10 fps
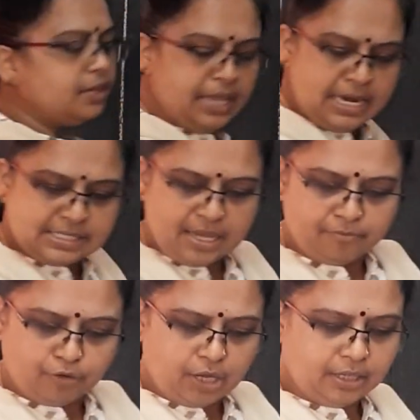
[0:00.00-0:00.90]
LCM
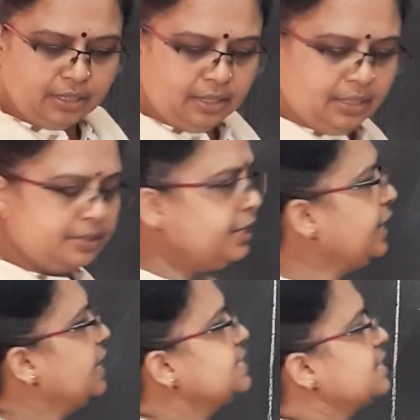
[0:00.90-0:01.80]
for 3
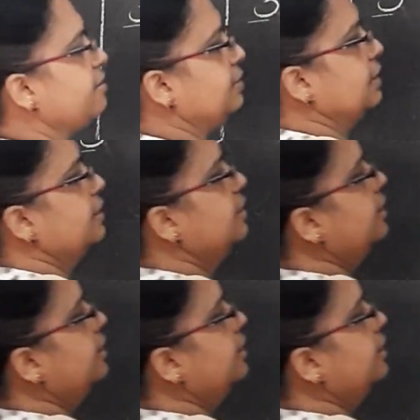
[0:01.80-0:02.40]
and 7.